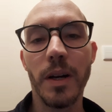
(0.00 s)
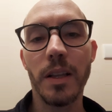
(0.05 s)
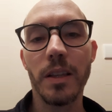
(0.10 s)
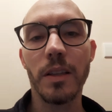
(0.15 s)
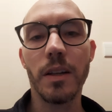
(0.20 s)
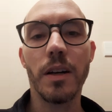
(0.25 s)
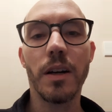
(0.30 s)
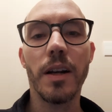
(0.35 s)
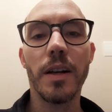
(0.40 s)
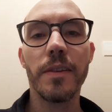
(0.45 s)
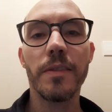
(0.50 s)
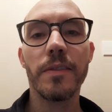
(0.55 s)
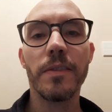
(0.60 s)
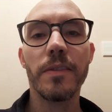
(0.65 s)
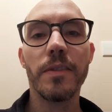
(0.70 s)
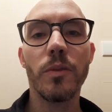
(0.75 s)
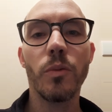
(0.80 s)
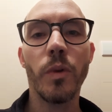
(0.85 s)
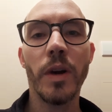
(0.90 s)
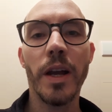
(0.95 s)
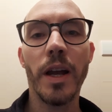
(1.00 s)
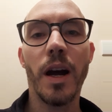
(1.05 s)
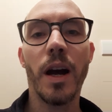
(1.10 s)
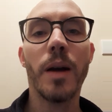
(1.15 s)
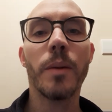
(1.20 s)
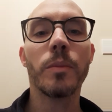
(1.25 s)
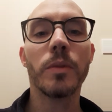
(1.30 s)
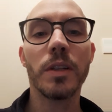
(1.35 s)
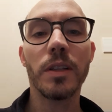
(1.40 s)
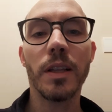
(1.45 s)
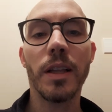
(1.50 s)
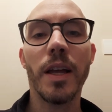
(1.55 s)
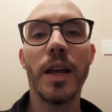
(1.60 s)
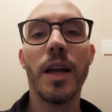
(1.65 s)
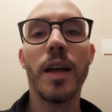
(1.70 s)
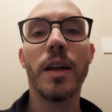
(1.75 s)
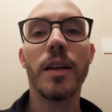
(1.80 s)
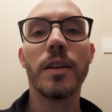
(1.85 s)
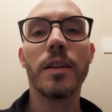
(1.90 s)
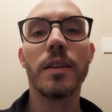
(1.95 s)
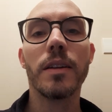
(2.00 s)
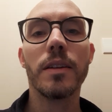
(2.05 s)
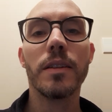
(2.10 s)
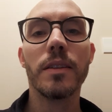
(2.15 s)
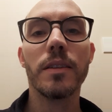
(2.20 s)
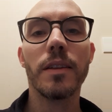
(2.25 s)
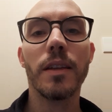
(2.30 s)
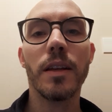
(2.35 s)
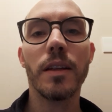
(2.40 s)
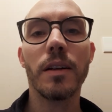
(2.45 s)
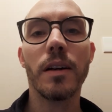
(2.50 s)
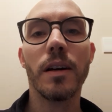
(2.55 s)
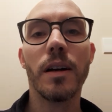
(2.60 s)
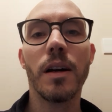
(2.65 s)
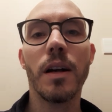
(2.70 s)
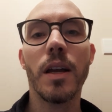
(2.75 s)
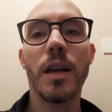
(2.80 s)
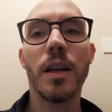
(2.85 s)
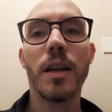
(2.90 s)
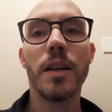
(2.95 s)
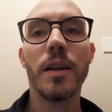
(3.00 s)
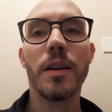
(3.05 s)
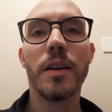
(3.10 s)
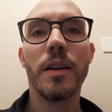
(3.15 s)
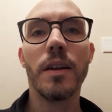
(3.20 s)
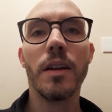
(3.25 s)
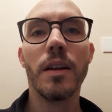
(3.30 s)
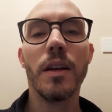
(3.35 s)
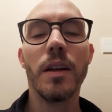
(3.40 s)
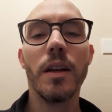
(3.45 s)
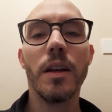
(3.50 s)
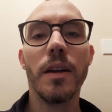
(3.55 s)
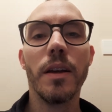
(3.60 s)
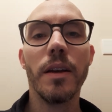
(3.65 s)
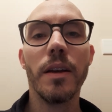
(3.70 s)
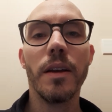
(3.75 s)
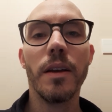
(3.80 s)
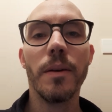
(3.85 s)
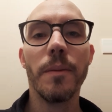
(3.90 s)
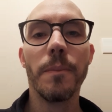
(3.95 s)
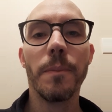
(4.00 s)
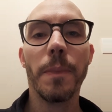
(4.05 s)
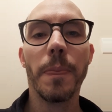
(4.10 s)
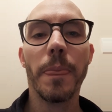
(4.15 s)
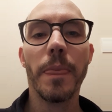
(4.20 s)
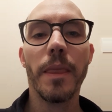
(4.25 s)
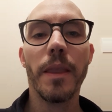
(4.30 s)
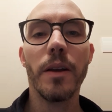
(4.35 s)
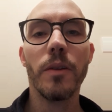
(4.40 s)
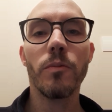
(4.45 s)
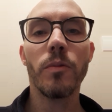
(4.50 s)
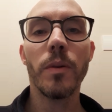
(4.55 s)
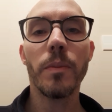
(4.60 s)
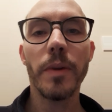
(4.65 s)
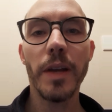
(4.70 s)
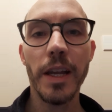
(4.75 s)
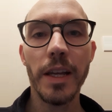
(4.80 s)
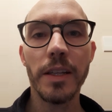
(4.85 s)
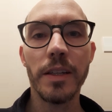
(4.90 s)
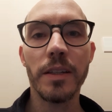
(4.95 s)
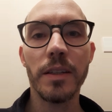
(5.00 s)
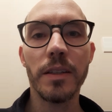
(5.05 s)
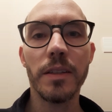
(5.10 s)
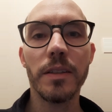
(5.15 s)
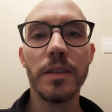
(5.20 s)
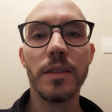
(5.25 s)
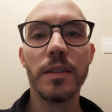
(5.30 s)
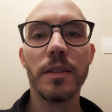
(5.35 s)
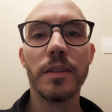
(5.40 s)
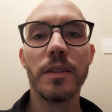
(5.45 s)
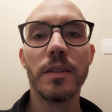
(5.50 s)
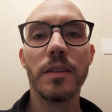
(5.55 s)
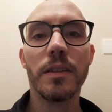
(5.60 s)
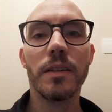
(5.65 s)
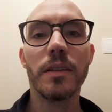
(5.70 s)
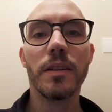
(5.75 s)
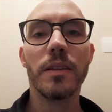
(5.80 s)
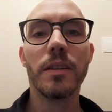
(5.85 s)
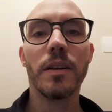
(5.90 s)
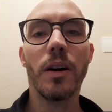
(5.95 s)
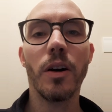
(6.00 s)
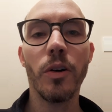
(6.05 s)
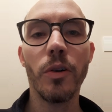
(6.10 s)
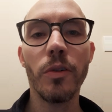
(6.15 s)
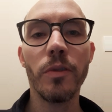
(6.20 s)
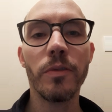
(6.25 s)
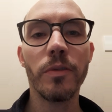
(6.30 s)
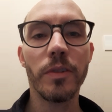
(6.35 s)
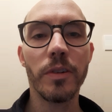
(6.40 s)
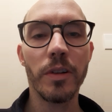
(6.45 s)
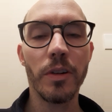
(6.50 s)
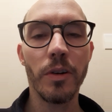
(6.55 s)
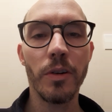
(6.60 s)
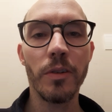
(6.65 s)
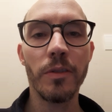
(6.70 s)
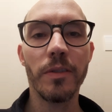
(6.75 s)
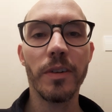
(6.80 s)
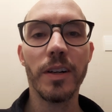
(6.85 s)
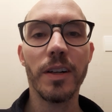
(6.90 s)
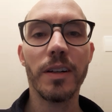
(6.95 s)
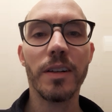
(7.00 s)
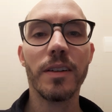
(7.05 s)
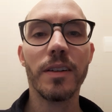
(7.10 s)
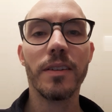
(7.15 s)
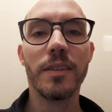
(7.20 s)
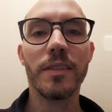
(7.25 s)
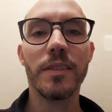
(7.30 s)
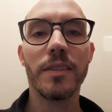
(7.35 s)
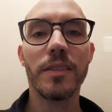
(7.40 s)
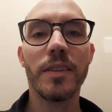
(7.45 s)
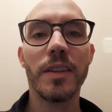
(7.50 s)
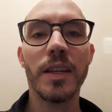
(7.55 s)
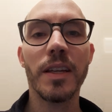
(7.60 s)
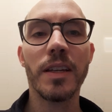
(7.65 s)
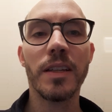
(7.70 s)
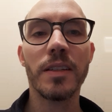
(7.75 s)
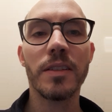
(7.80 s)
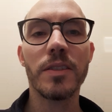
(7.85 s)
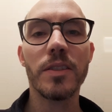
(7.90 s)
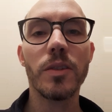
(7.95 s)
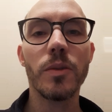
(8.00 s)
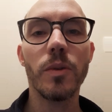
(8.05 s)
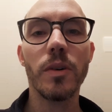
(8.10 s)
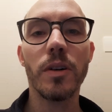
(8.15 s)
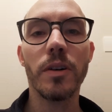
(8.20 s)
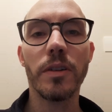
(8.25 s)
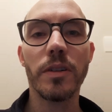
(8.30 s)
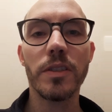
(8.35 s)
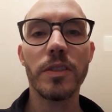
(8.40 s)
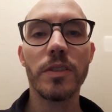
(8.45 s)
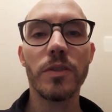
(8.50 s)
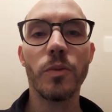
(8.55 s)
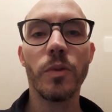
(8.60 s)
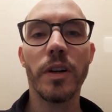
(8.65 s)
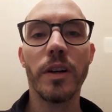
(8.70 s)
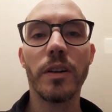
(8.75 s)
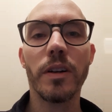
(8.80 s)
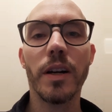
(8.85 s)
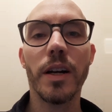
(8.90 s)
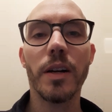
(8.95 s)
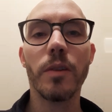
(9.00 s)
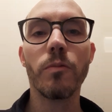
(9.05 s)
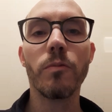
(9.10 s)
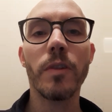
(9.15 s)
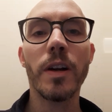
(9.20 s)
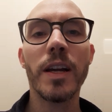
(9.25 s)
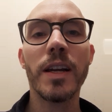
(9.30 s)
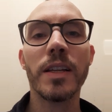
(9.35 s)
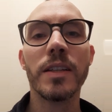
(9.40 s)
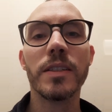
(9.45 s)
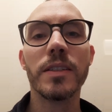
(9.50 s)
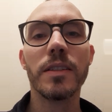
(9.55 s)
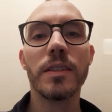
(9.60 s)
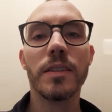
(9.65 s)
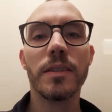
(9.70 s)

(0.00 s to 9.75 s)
life where I'm glad that I repeated over and over these quotes, where I read